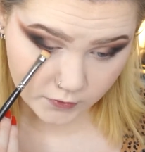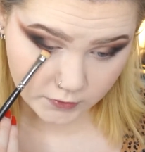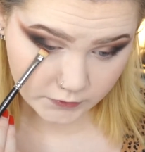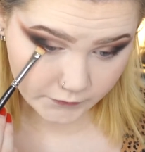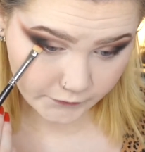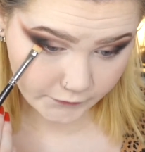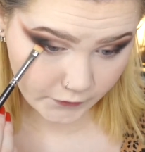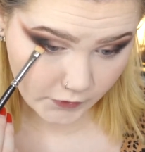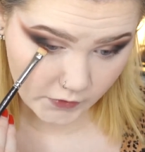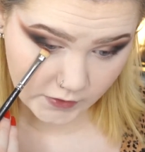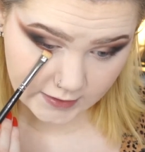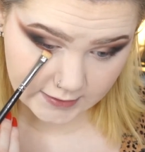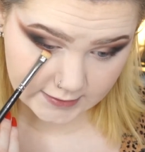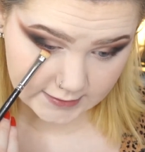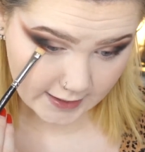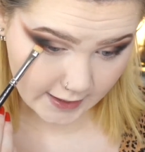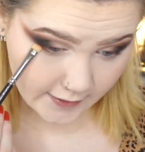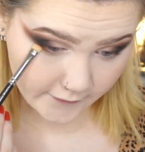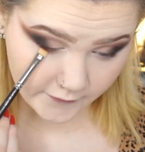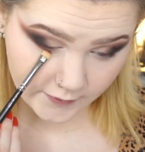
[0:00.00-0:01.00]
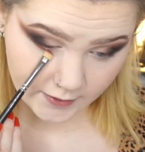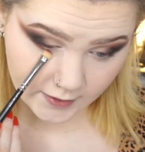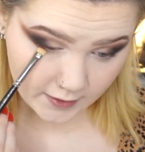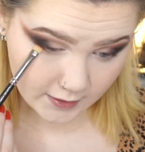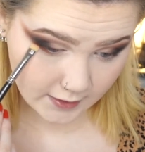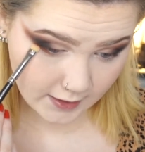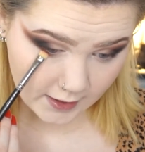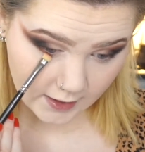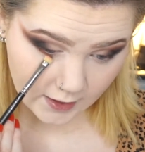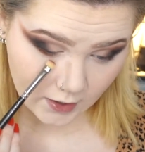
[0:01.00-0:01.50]
focus
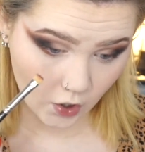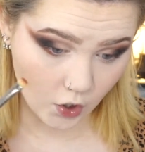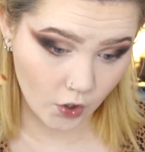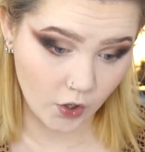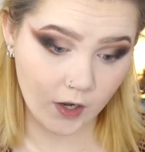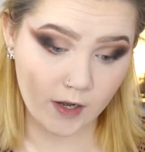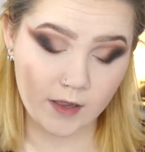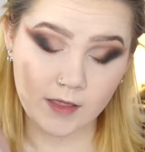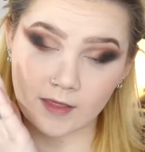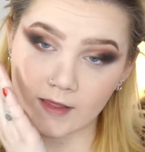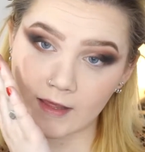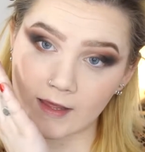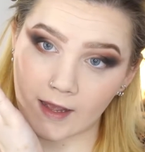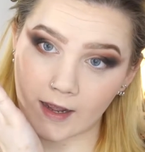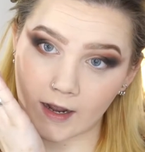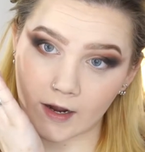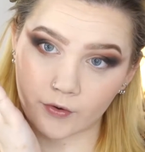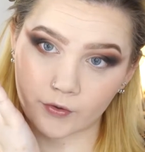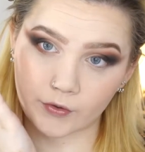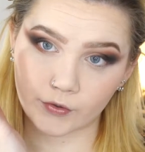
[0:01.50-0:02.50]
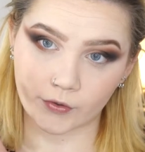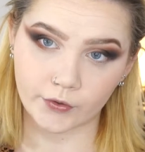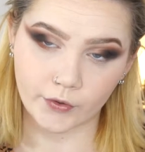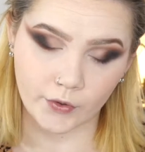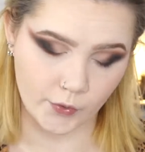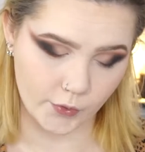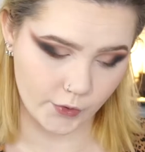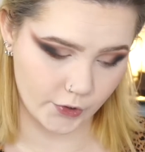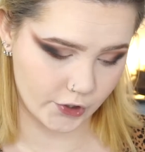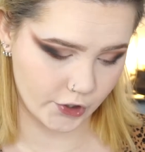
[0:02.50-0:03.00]
everything on the outer
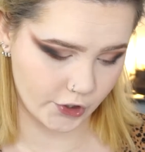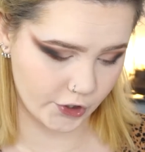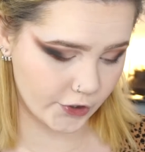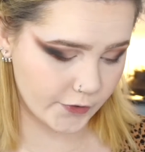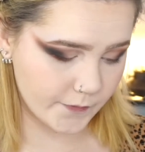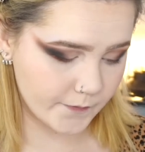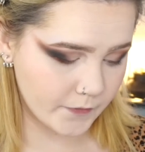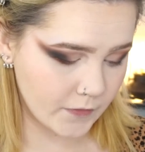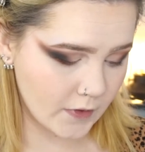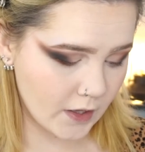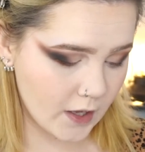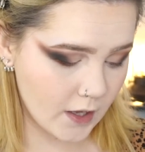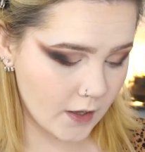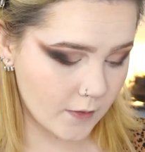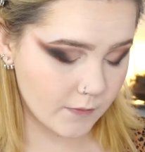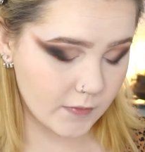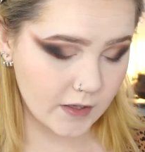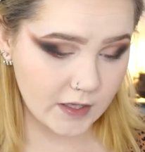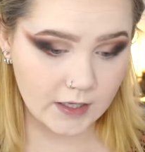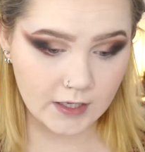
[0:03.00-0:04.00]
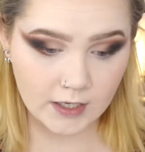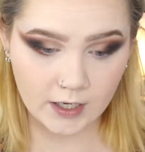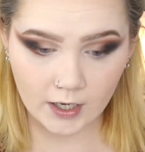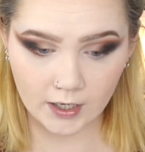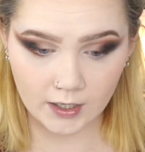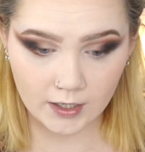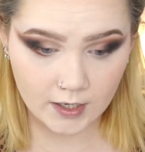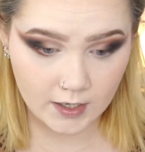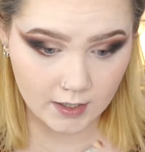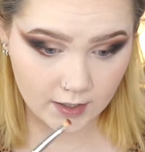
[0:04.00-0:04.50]
corner
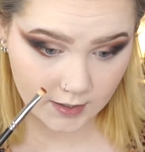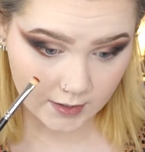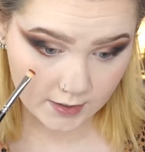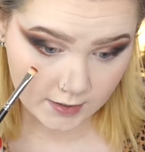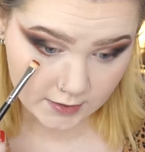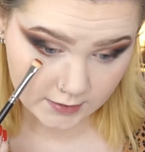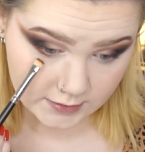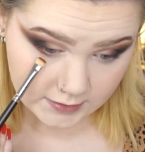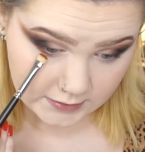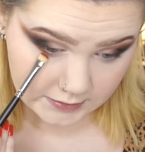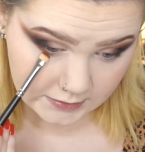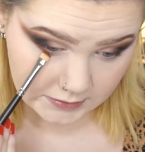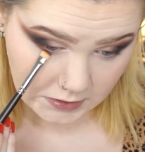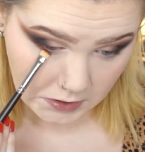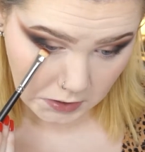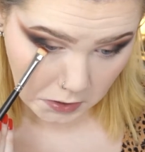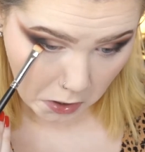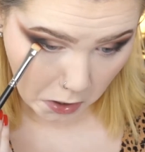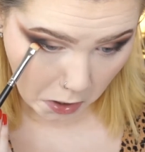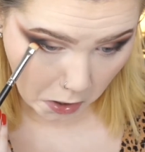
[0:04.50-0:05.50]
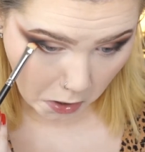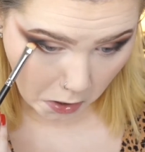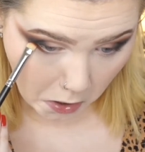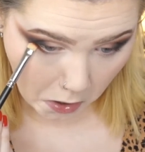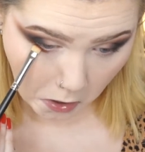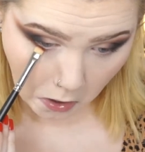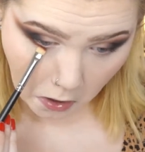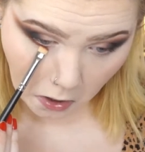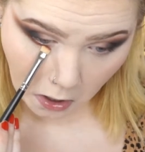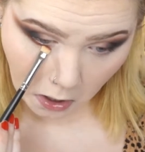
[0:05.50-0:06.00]
because
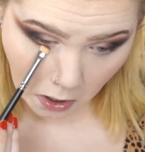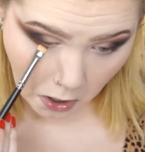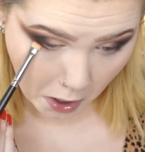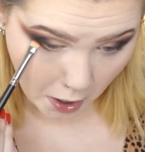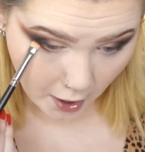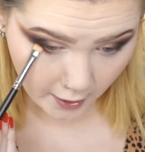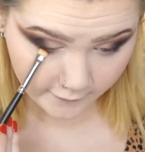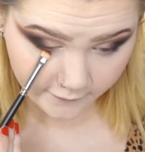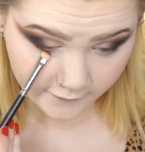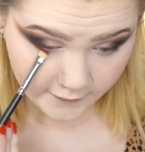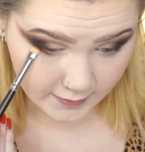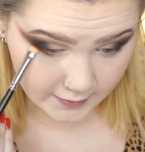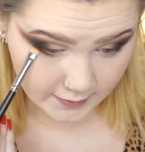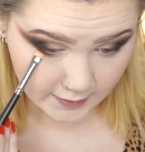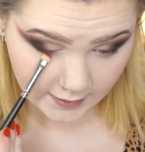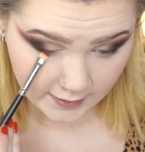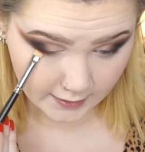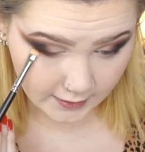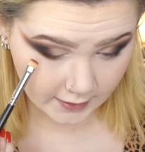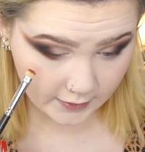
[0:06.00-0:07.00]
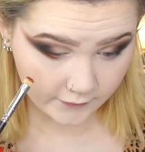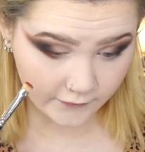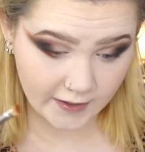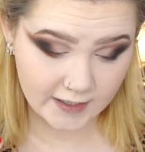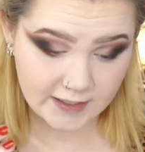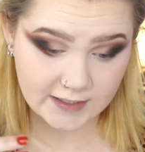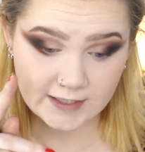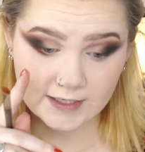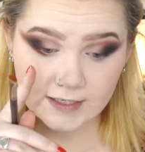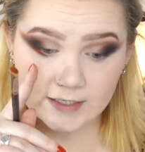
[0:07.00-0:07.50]
I feel like if I
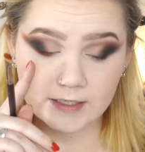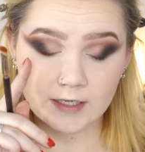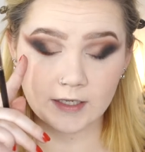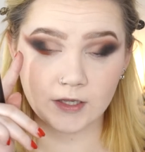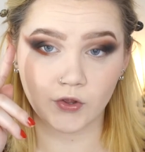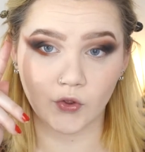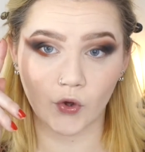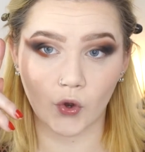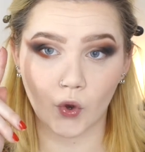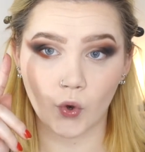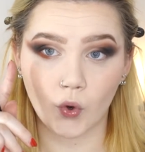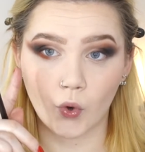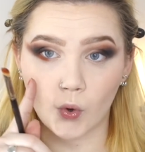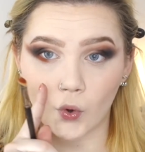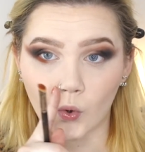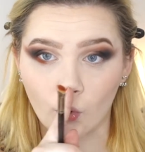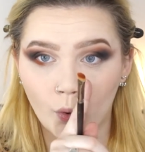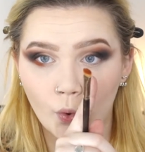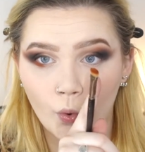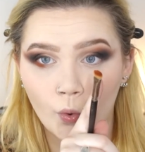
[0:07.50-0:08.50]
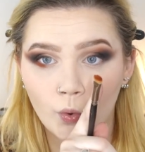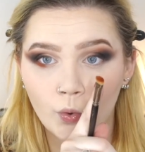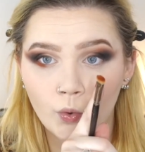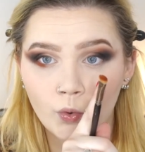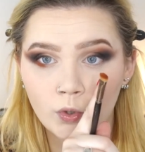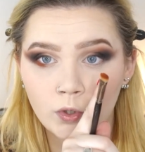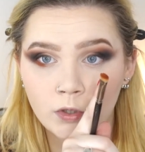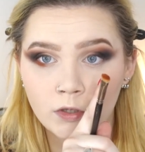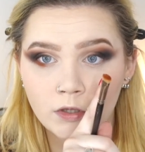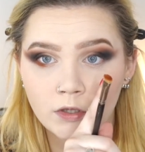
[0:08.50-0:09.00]
did the
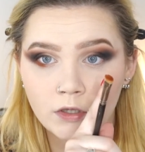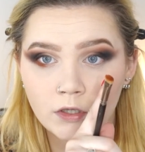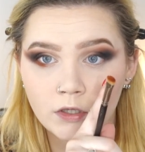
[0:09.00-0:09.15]
whole